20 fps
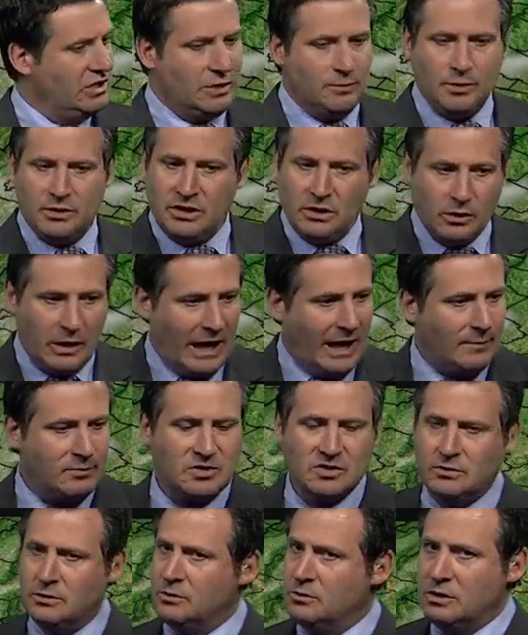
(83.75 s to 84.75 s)
but there
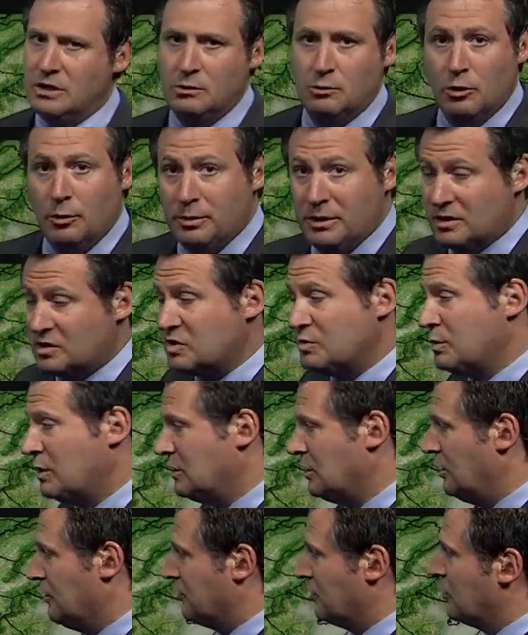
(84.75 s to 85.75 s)
absolutely will be a
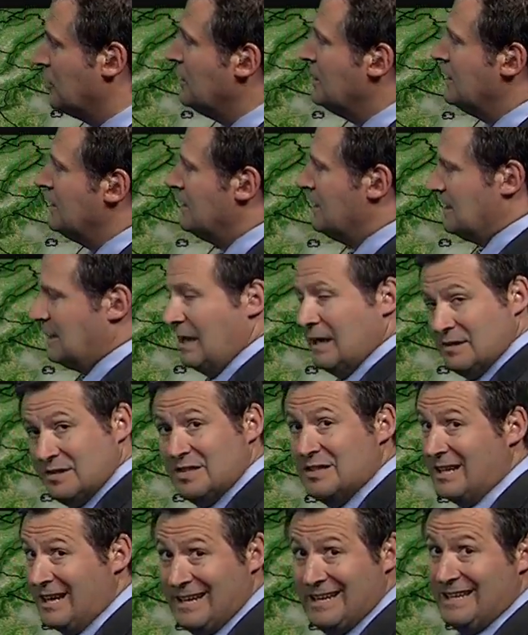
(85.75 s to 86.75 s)
spillover uh,
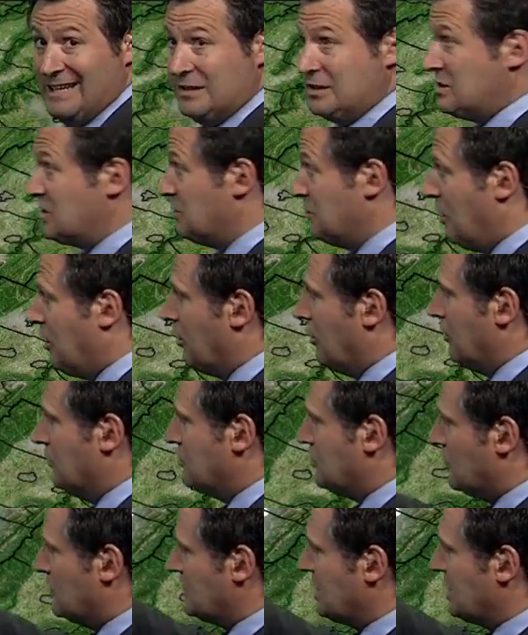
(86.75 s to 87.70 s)
tonight into tomorrow towards the